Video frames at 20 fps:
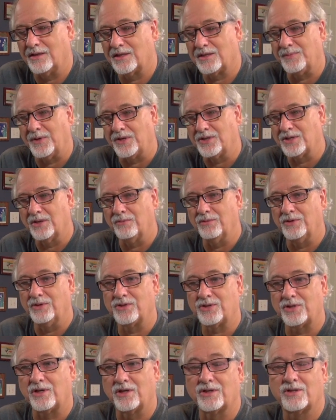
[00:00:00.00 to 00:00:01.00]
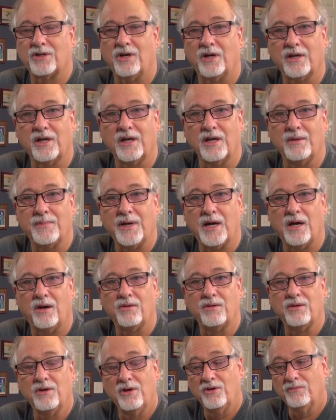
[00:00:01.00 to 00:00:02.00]
especially when you start talking
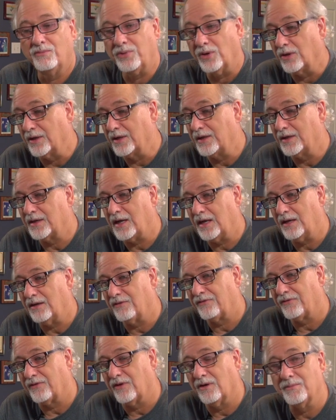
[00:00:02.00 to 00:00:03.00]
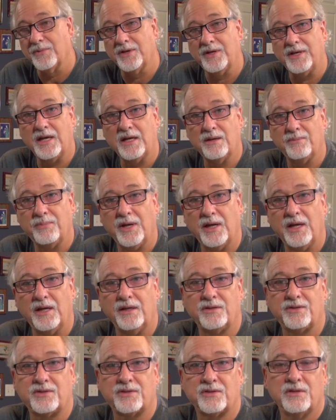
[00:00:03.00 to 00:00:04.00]
about pulling data from the
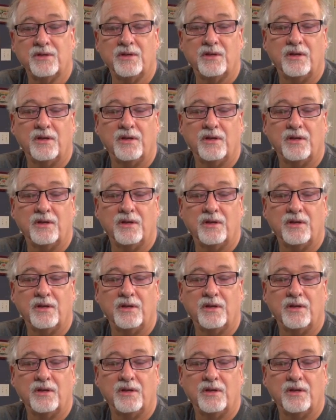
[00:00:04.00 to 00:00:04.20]
database